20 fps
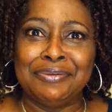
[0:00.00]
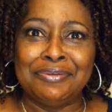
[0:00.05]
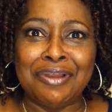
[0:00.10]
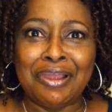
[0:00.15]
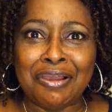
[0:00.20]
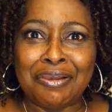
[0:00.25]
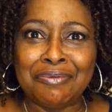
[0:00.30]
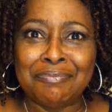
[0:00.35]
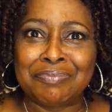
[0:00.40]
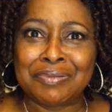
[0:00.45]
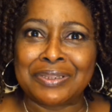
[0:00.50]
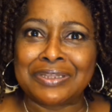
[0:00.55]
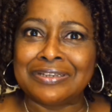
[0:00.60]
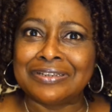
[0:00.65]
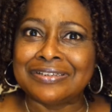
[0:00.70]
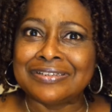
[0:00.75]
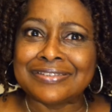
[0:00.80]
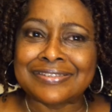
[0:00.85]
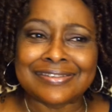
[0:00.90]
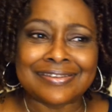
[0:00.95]
you know,
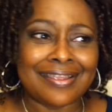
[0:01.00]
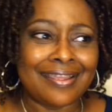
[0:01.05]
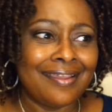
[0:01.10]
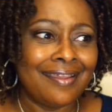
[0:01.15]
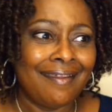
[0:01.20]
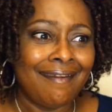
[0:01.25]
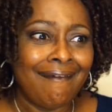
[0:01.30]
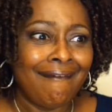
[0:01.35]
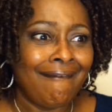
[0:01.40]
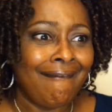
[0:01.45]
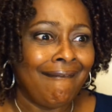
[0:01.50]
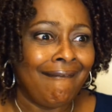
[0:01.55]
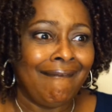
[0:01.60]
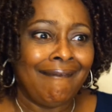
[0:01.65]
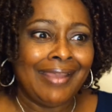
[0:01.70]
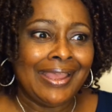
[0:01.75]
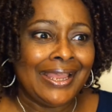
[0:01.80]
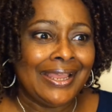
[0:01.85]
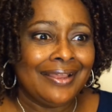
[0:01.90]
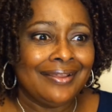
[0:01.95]
because
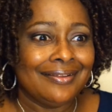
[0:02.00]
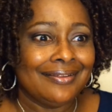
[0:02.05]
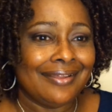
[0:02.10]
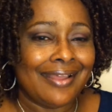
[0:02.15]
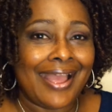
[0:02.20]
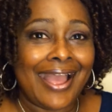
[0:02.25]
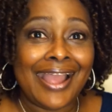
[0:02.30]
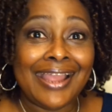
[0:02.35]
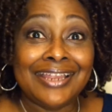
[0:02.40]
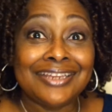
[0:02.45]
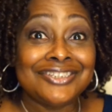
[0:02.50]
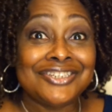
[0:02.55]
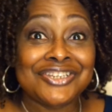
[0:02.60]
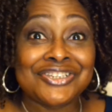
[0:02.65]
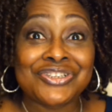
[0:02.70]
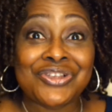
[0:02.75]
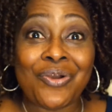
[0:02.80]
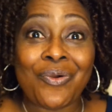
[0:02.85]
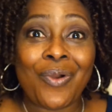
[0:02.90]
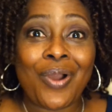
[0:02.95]
I could
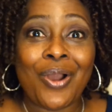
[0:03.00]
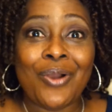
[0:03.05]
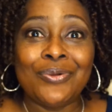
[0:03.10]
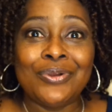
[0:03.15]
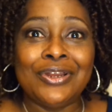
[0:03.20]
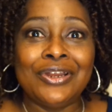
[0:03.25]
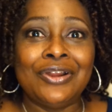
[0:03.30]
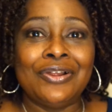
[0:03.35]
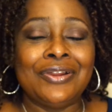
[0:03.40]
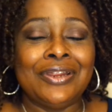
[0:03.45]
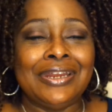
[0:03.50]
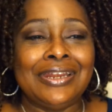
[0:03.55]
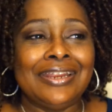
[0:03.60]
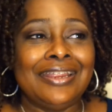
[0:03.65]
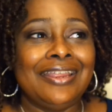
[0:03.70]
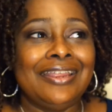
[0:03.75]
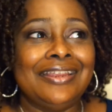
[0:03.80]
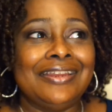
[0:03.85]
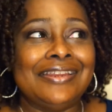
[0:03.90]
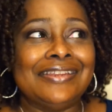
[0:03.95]
just go on and on
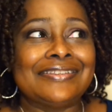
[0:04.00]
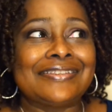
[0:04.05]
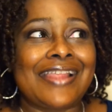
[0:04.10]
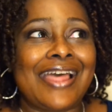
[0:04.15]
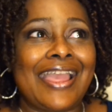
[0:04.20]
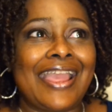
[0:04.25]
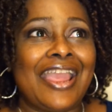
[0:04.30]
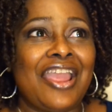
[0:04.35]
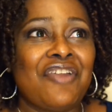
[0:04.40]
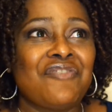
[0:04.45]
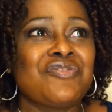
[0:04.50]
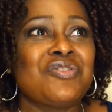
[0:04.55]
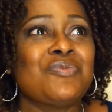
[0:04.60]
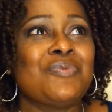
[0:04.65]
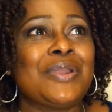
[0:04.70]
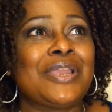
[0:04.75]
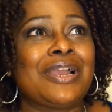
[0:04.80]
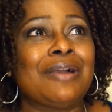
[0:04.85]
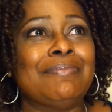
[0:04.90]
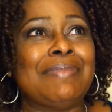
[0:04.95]
and it's like every
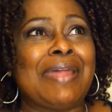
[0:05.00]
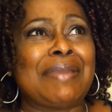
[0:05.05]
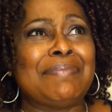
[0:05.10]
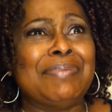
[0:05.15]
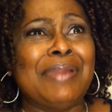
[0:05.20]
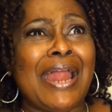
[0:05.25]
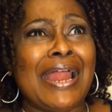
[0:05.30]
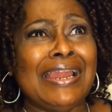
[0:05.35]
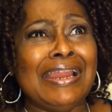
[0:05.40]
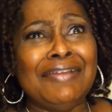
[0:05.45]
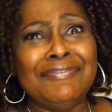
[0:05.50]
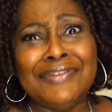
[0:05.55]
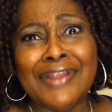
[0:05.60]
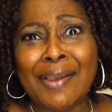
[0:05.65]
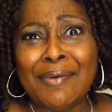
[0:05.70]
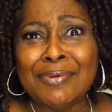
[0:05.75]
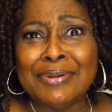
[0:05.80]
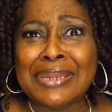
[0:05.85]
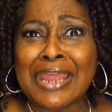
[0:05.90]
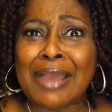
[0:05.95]
week I'm like, but I left
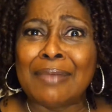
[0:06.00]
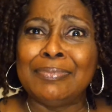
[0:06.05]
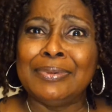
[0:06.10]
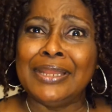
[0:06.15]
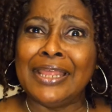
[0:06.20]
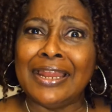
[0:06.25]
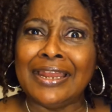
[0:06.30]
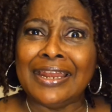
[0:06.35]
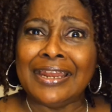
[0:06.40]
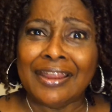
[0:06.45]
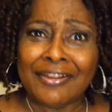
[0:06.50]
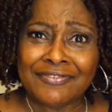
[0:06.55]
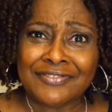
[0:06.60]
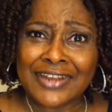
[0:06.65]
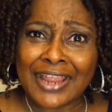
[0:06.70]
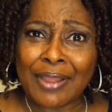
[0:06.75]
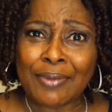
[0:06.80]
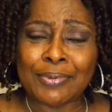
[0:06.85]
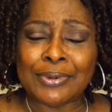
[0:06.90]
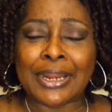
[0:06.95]
that one out, but I
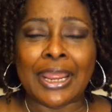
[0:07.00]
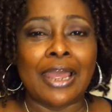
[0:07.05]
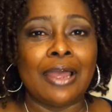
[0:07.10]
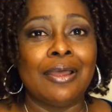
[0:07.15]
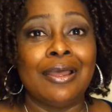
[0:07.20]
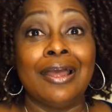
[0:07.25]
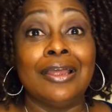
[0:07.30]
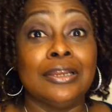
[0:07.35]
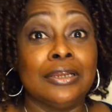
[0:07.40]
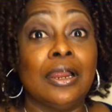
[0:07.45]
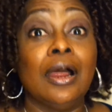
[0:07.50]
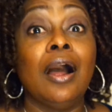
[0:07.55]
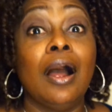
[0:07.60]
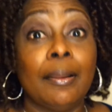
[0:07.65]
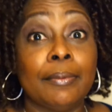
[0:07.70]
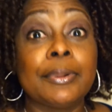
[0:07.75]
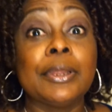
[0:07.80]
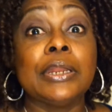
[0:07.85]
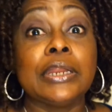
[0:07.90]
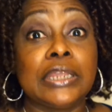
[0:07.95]
left that one out.
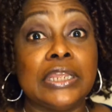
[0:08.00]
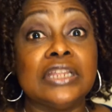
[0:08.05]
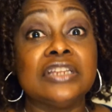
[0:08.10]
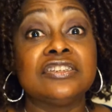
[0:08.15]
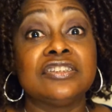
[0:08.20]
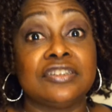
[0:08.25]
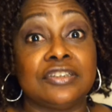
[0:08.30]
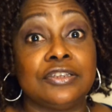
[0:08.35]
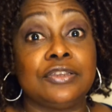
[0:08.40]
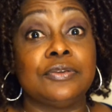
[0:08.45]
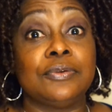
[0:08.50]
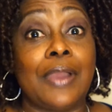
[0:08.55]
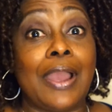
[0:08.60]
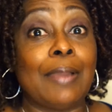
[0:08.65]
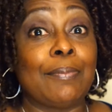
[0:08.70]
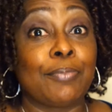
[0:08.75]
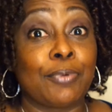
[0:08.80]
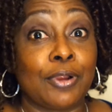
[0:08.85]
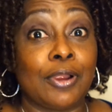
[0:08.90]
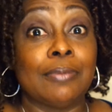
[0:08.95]
I'm gonna get to you,
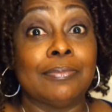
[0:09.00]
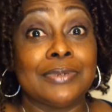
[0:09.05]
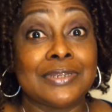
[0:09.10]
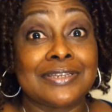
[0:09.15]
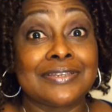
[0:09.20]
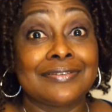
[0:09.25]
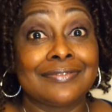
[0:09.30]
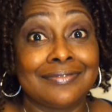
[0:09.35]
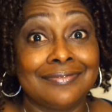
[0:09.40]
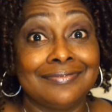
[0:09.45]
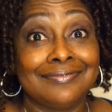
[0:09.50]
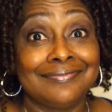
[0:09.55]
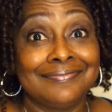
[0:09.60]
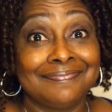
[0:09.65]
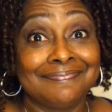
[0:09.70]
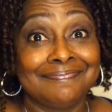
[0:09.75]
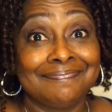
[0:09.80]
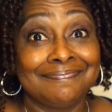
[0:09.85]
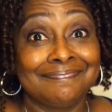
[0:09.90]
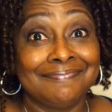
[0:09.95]
I promise.
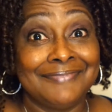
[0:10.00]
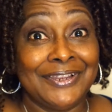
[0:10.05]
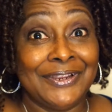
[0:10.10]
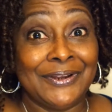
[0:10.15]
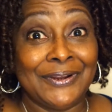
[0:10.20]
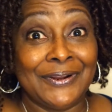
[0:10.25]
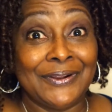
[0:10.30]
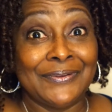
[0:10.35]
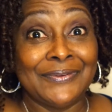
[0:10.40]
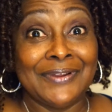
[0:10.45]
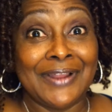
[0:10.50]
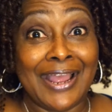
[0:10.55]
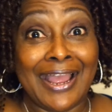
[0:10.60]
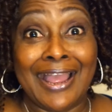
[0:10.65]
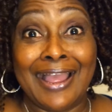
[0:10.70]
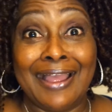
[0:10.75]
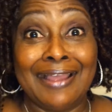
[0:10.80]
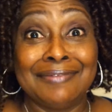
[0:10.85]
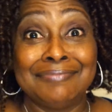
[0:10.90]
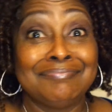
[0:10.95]
You know,
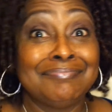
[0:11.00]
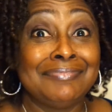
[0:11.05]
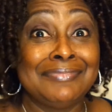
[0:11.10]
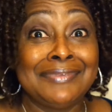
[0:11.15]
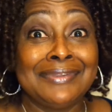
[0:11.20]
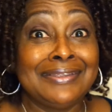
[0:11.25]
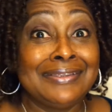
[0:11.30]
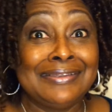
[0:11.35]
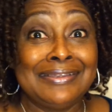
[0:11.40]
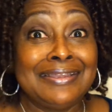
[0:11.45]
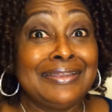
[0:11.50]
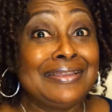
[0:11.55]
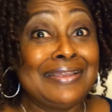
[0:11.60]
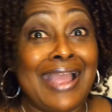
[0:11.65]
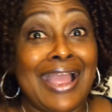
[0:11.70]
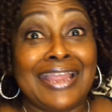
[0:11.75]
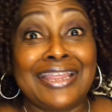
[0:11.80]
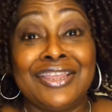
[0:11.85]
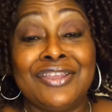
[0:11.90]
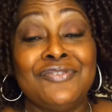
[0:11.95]
I
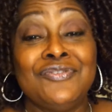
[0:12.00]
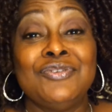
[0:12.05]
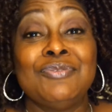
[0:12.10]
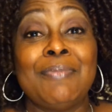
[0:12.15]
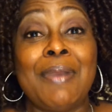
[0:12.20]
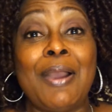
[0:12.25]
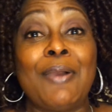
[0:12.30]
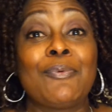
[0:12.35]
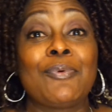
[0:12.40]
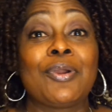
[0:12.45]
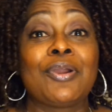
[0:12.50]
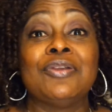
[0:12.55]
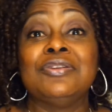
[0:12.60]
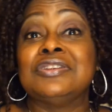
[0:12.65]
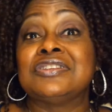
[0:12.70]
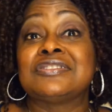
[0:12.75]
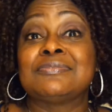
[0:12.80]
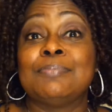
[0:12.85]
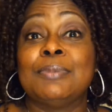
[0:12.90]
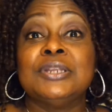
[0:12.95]
I give you my
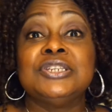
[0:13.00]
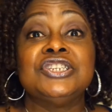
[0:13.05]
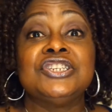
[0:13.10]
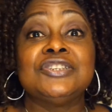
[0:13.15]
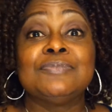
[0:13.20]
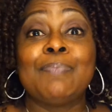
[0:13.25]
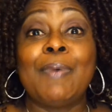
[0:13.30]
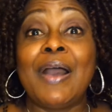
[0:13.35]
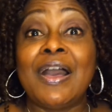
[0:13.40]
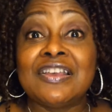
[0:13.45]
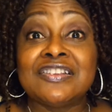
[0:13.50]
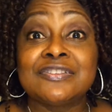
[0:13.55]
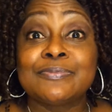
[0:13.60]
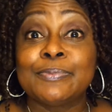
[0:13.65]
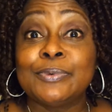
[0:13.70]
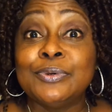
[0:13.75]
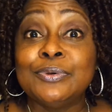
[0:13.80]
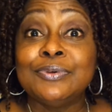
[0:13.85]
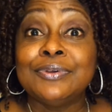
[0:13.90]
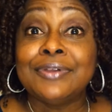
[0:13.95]
word as much as
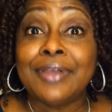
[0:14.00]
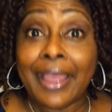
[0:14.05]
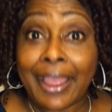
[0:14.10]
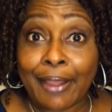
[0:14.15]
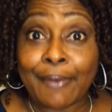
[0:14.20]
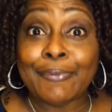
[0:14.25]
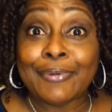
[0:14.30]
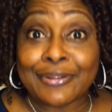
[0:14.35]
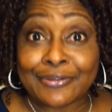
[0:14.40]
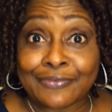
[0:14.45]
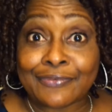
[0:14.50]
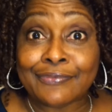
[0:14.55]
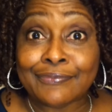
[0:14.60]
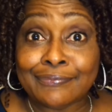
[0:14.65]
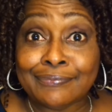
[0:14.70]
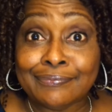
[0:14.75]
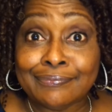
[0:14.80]
possible. I will